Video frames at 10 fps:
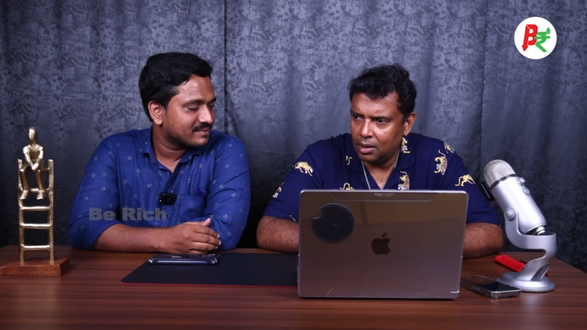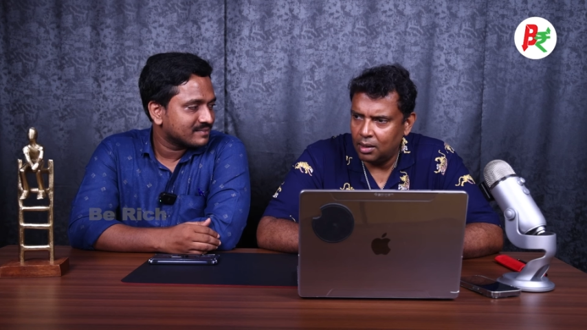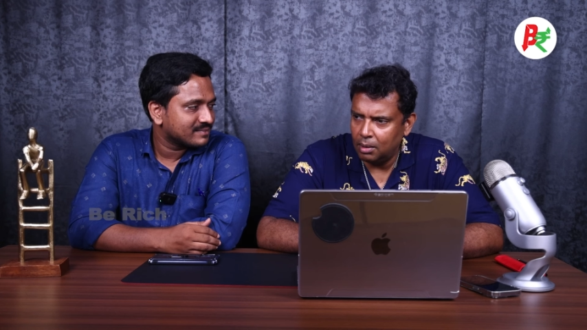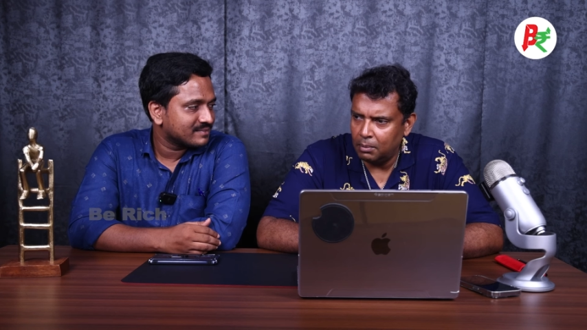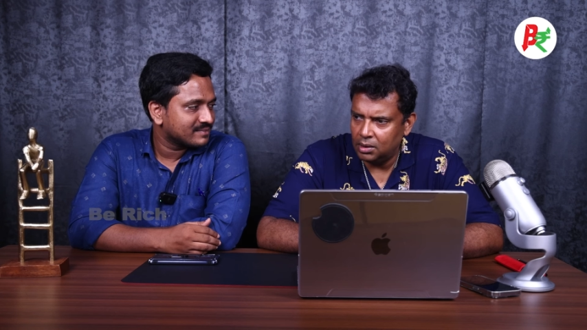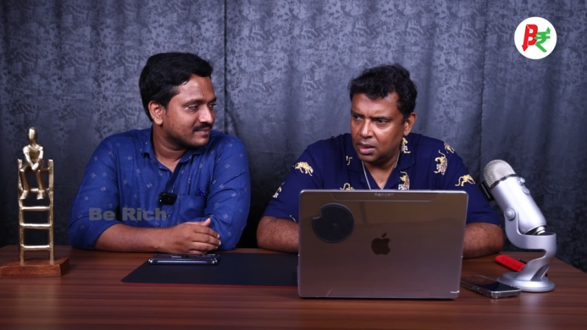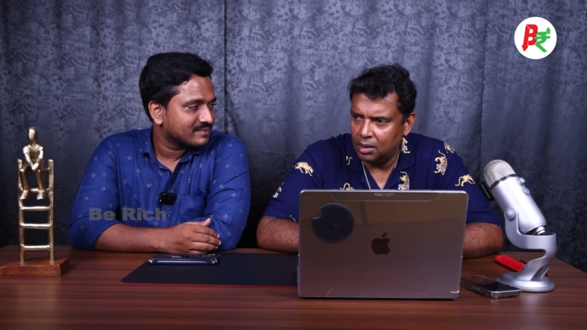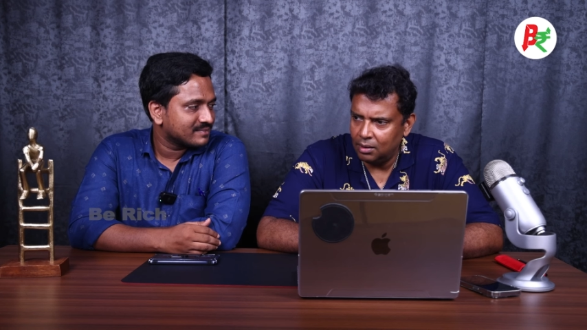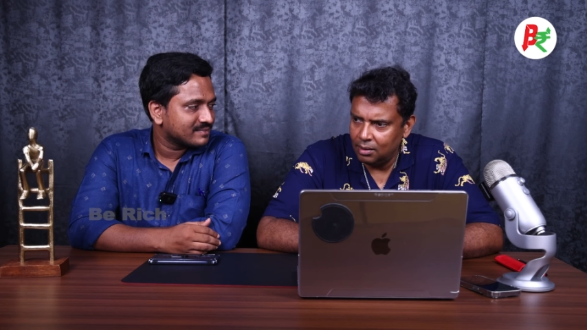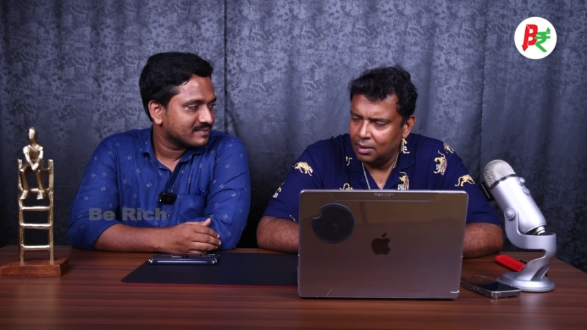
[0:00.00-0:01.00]
Speaker 1: I create
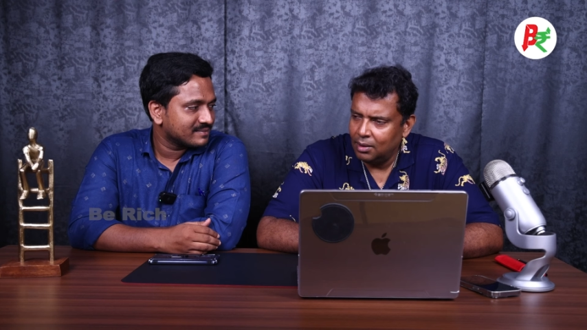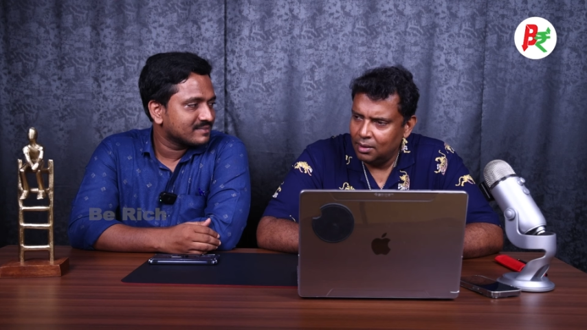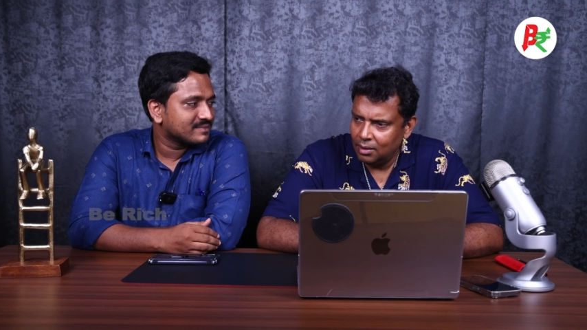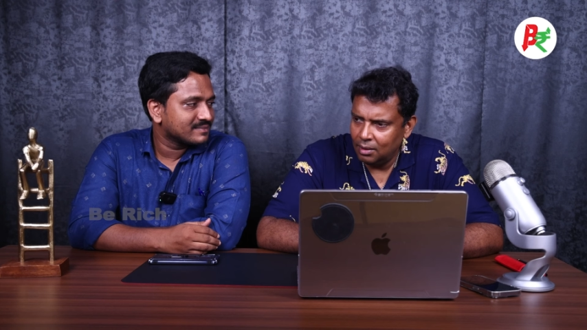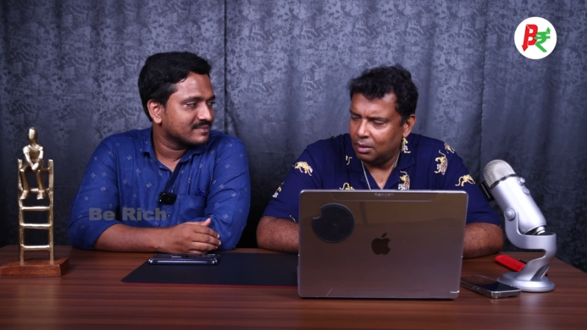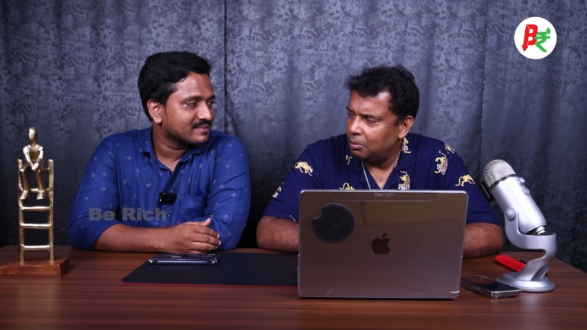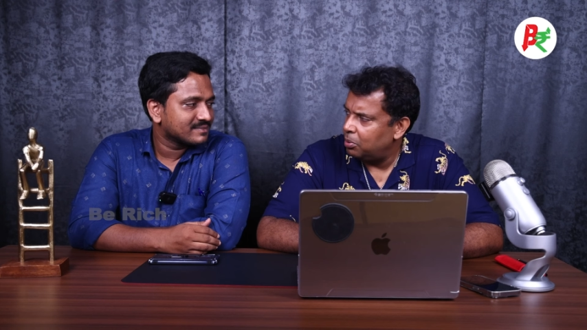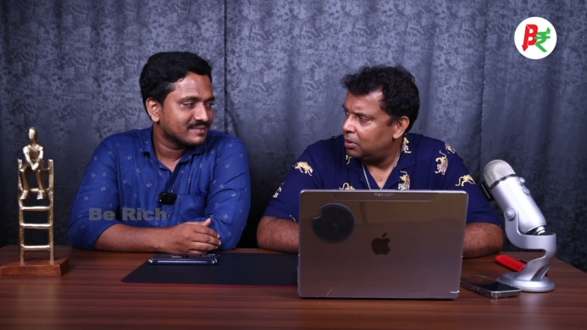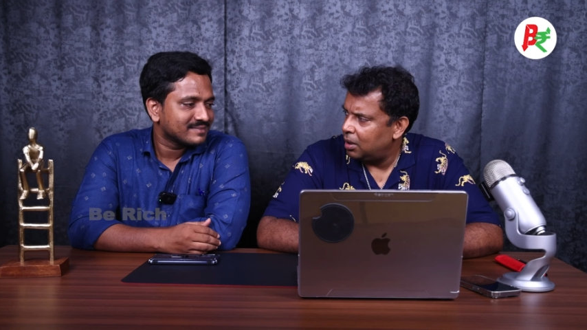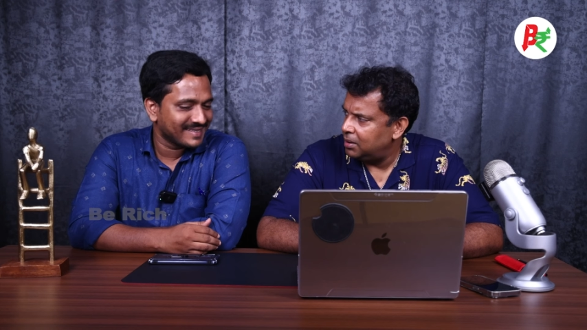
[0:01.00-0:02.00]
Amazon. Mm. I
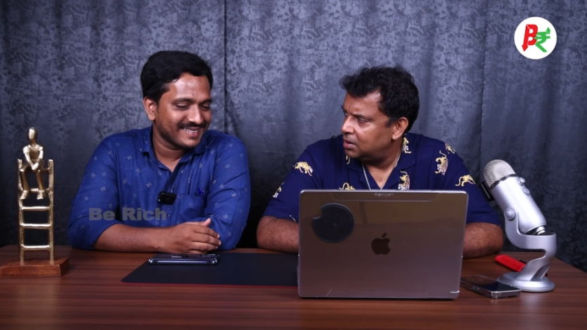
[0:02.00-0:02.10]
put